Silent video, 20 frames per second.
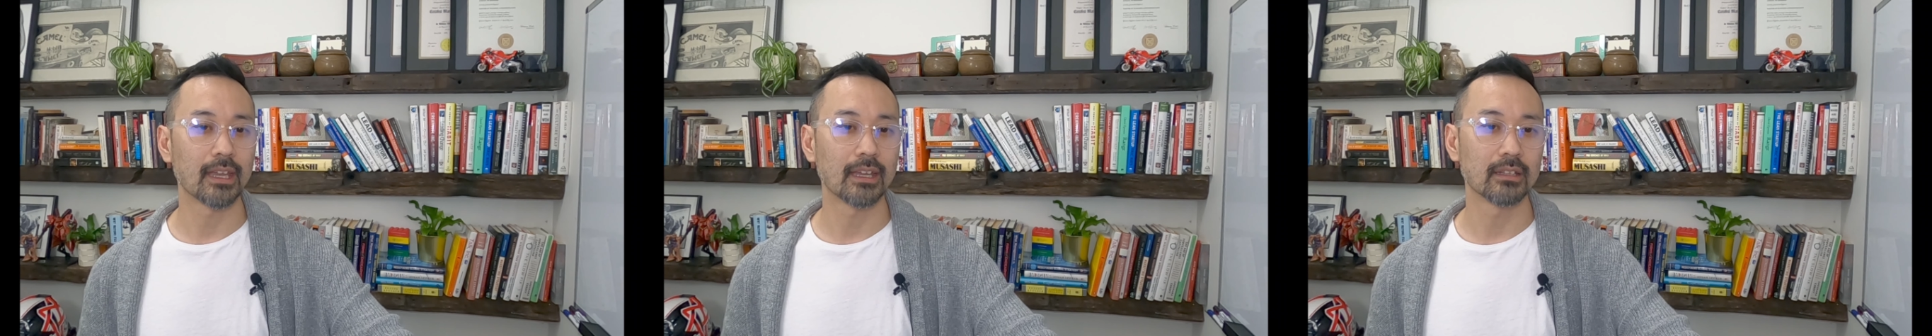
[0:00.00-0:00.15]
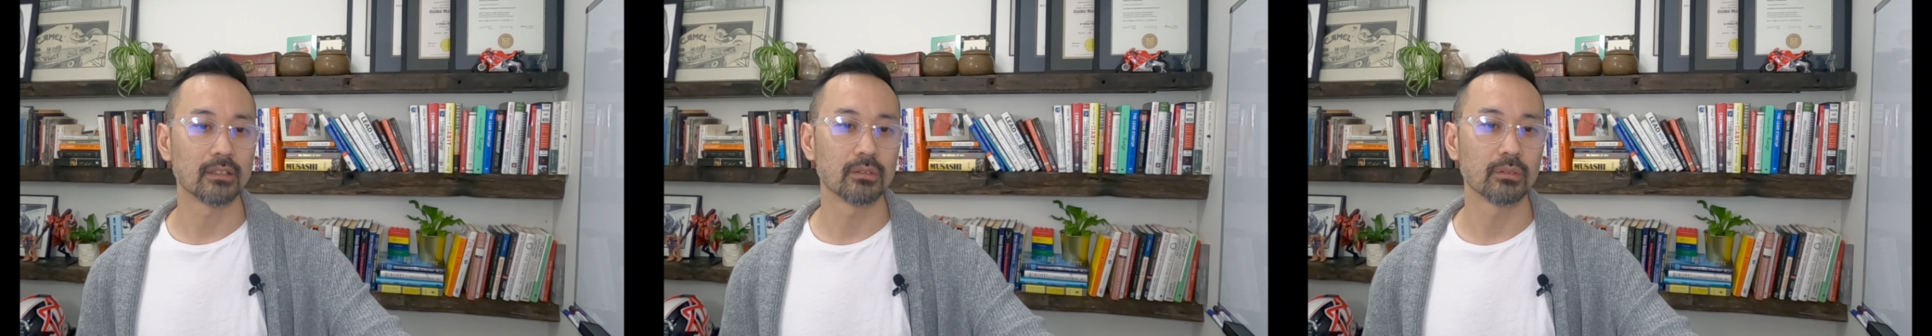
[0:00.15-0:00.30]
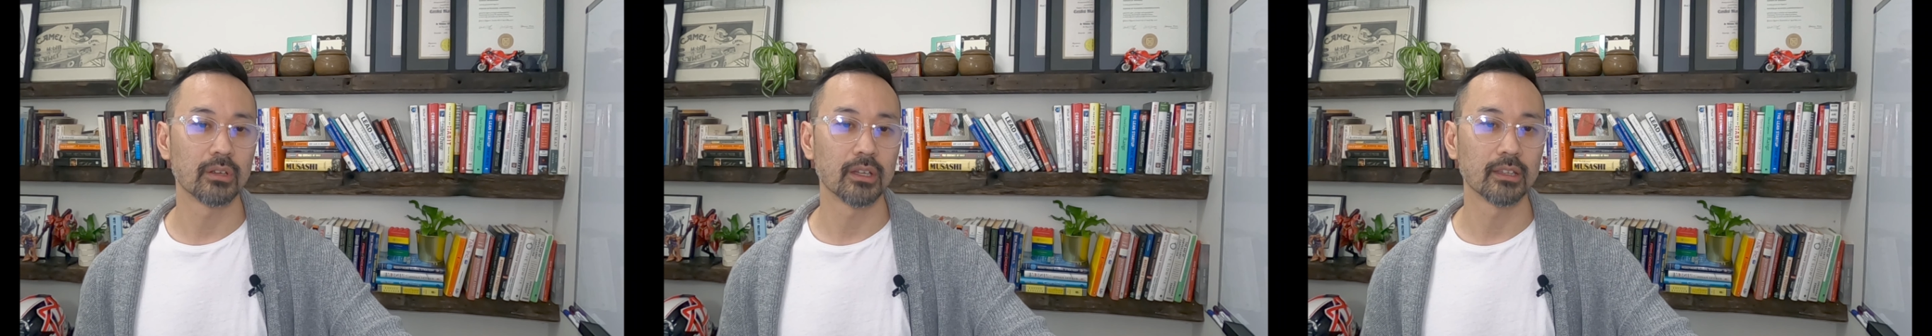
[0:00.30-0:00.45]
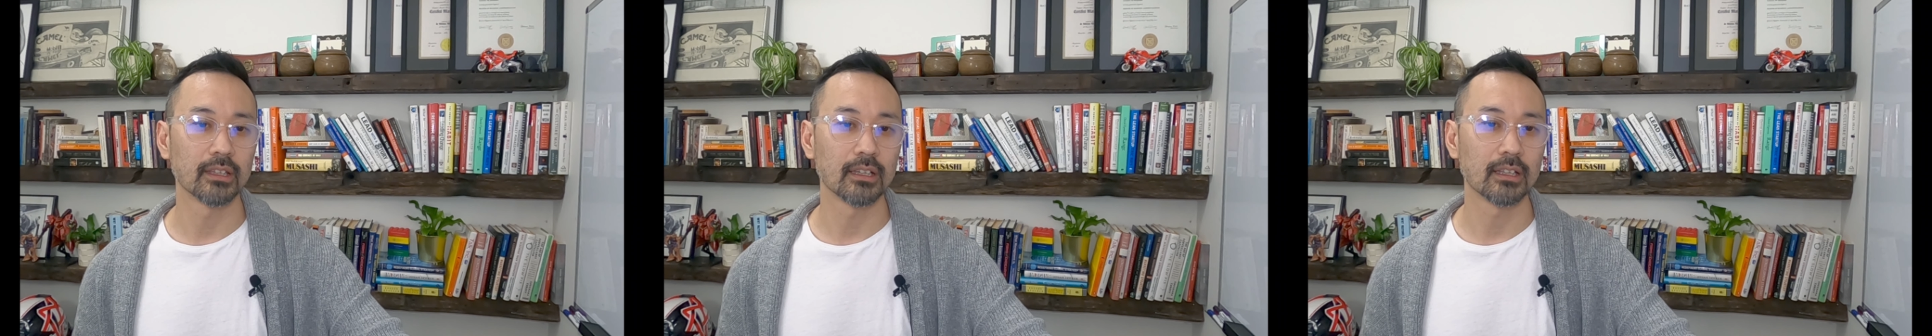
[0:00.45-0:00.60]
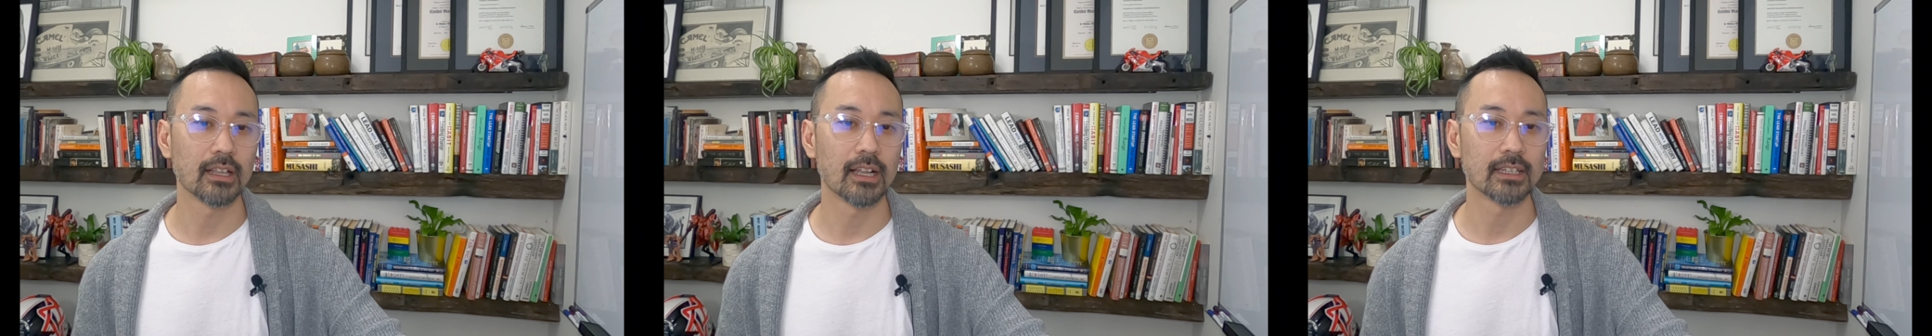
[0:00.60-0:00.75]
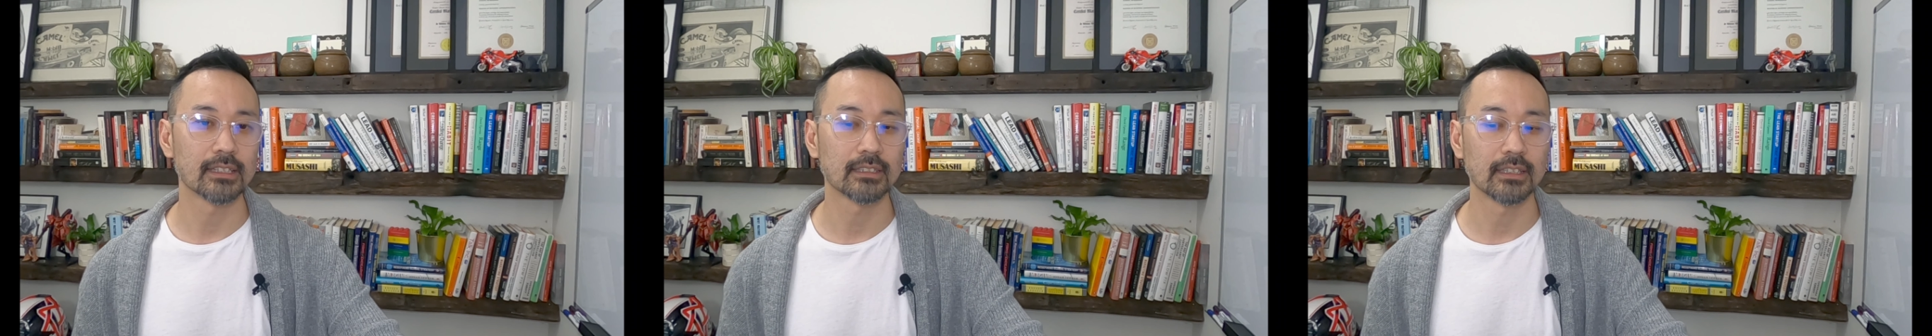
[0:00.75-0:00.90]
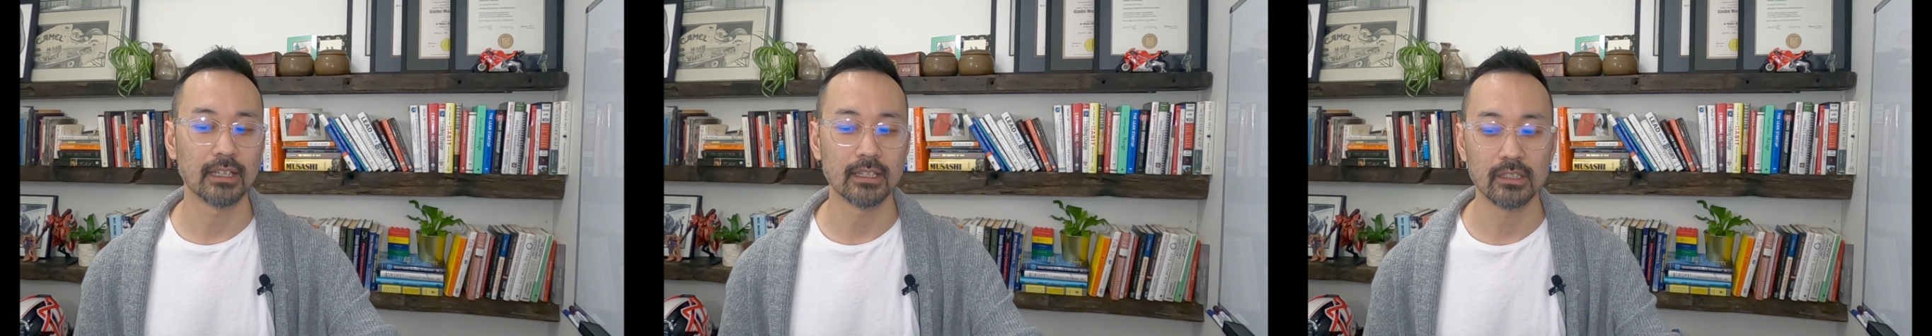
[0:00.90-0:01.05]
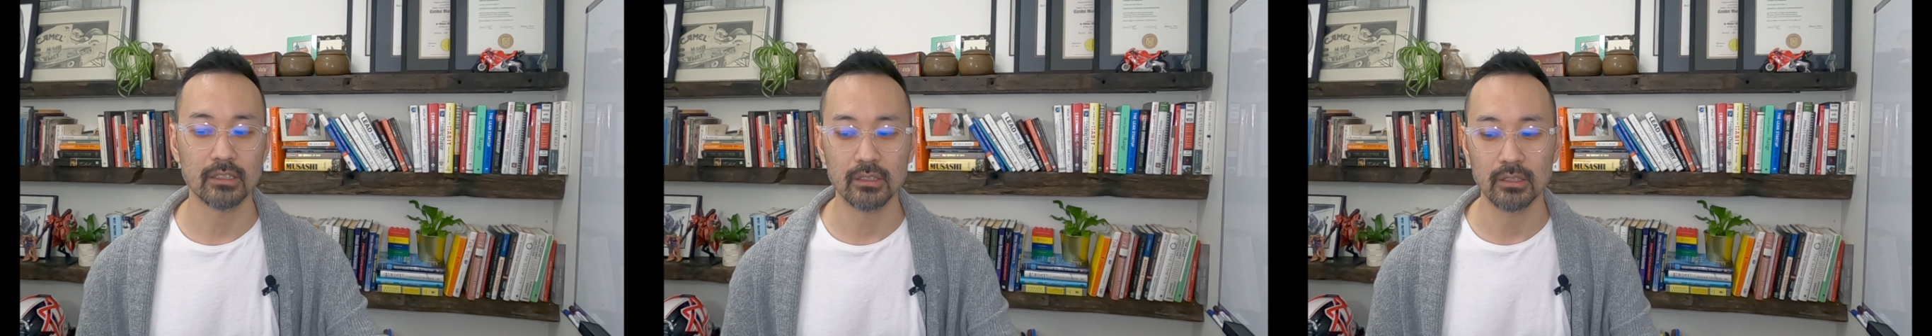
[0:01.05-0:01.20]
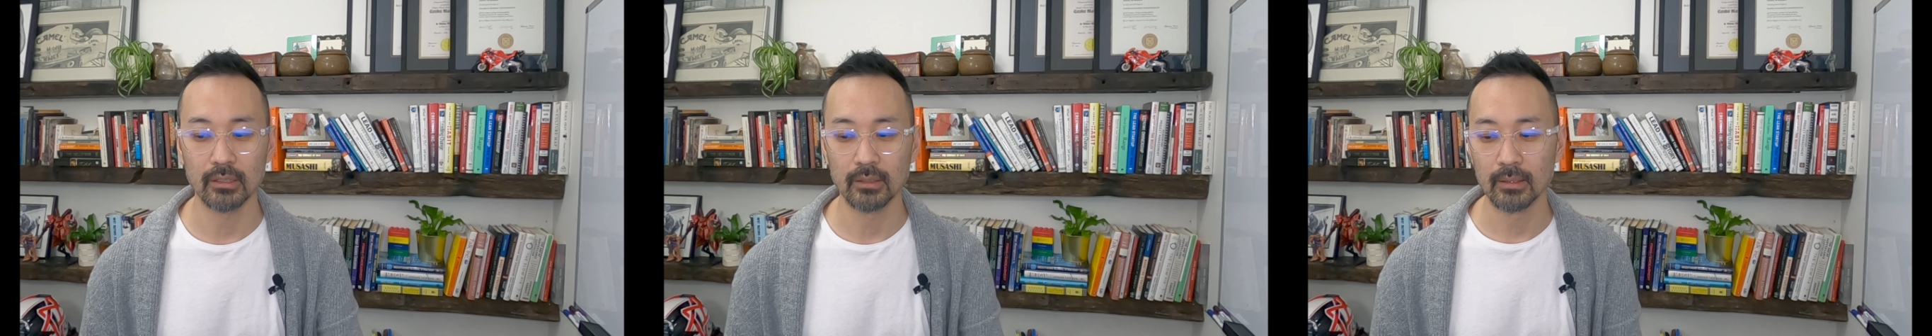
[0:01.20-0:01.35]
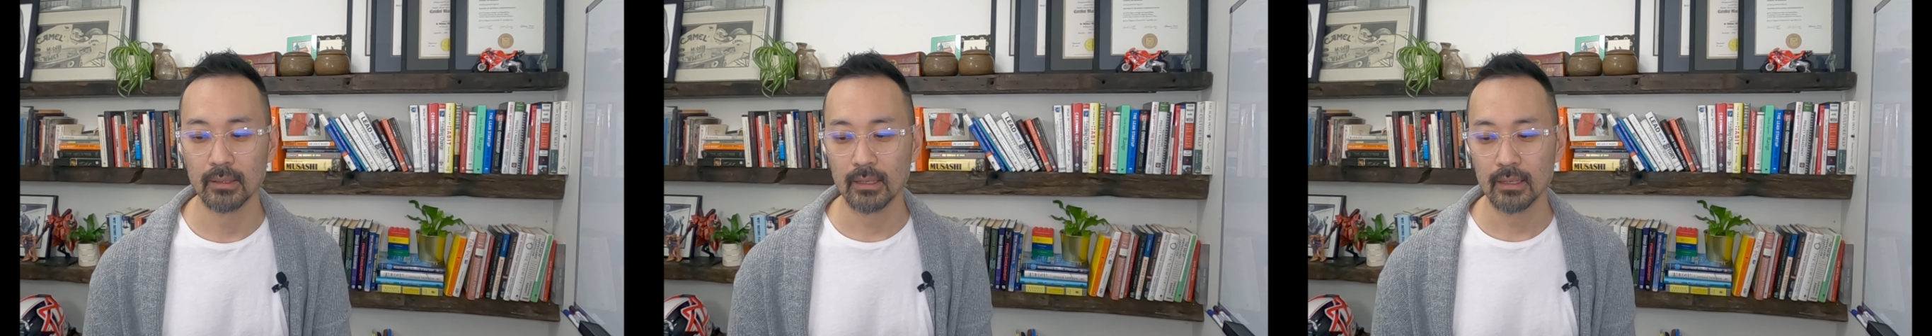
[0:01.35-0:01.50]
that during the class
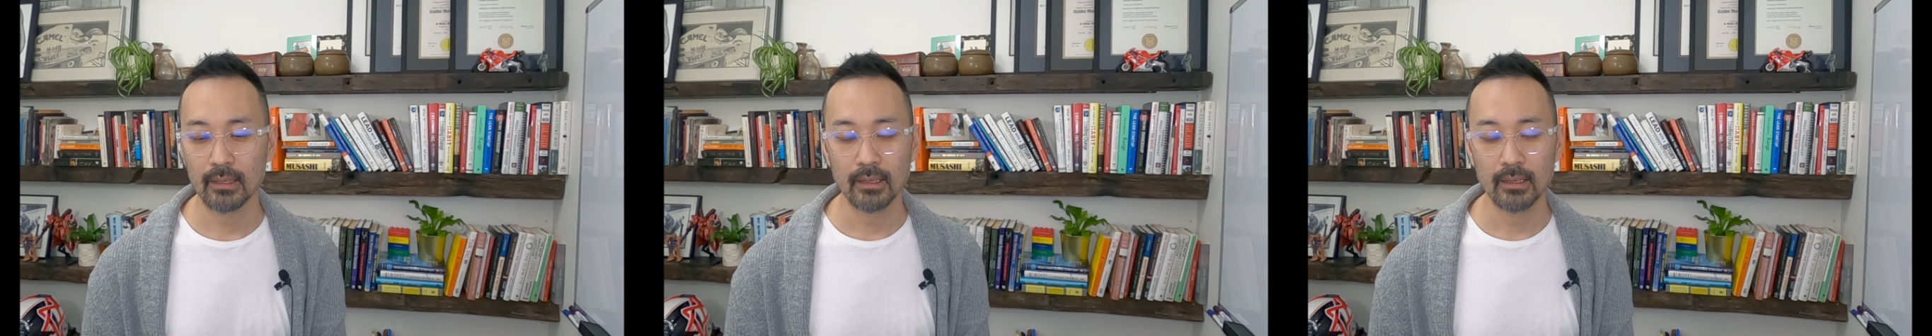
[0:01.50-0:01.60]
lecture.